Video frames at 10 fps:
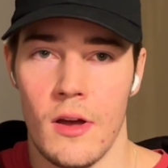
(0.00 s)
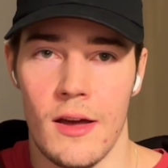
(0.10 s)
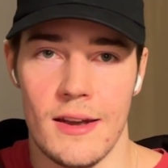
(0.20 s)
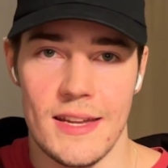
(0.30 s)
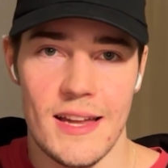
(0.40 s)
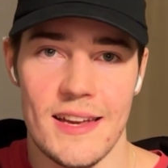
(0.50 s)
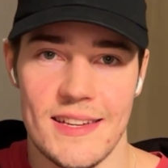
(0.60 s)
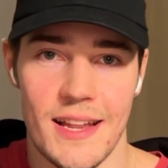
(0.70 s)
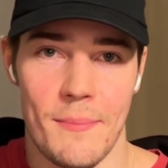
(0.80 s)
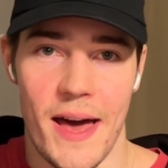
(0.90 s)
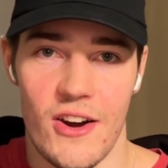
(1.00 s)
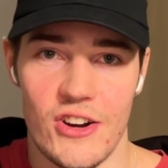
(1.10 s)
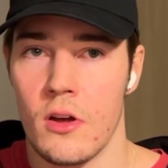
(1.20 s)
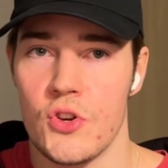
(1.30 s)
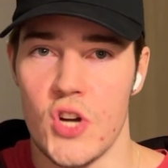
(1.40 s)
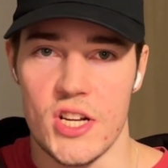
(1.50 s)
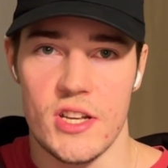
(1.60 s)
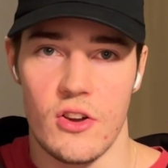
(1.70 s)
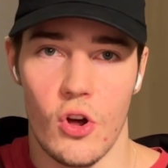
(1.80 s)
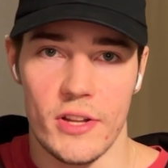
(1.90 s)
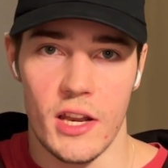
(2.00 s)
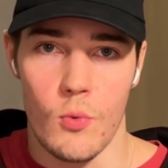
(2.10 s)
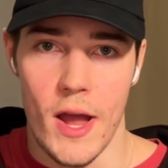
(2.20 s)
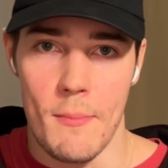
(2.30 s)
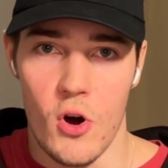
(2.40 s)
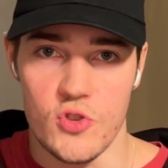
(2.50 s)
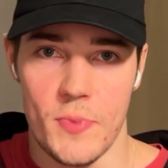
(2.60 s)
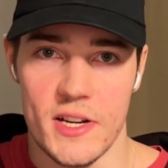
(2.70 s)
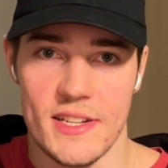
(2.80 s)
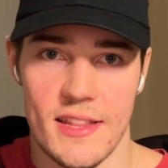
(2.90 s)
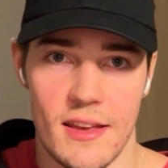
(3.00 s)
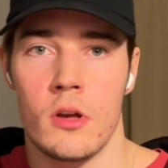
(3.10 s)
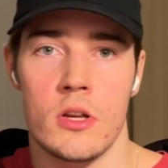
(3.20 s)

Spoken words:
Design still matters, just not in the way most brands think.